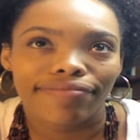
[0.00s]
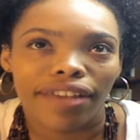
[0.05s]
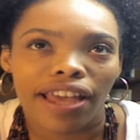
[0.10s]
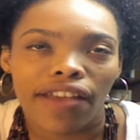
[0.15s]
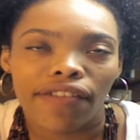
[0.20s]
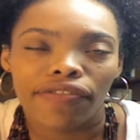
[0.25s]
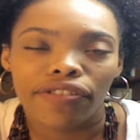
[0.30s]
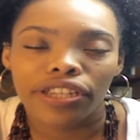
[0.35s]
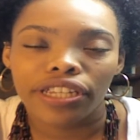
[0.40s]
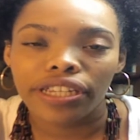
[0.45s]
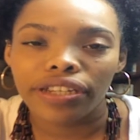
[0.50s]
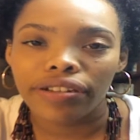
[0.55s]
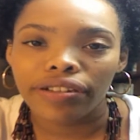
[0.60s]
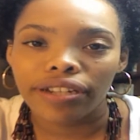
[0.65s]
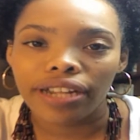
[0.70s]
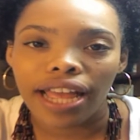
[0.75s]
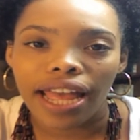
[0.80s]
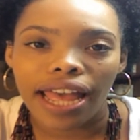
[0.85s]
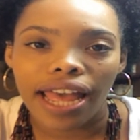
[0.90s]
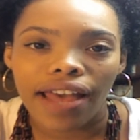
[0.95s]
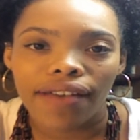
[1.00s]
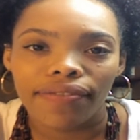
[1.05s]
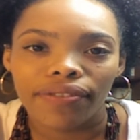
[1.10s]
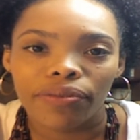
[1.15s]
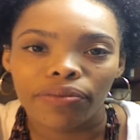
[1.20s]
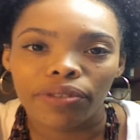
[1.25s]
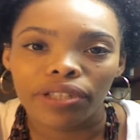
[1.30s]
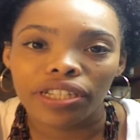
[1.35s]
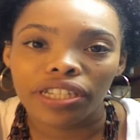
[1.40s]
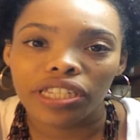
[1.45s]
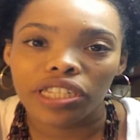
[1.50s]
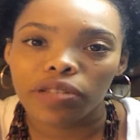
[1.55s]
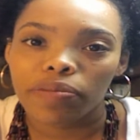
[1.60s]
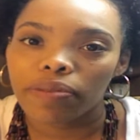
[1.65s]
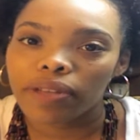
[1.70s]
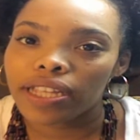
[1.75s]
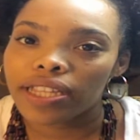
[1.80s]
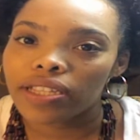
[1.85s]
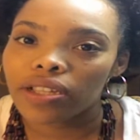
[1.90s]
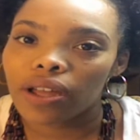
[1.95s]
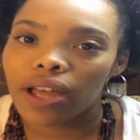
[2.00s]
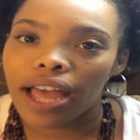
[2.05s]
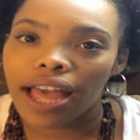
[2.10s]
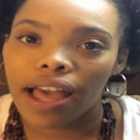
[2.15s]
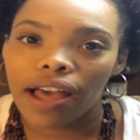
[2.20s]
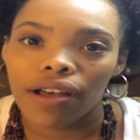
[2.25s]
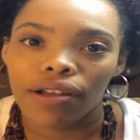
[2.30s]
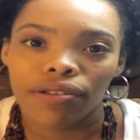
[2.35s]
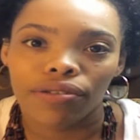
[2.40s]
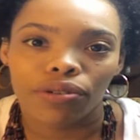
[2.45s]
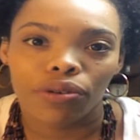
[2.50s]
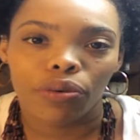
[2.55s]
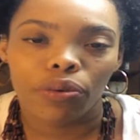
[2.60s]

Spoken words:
every year and a half. It really just depends on how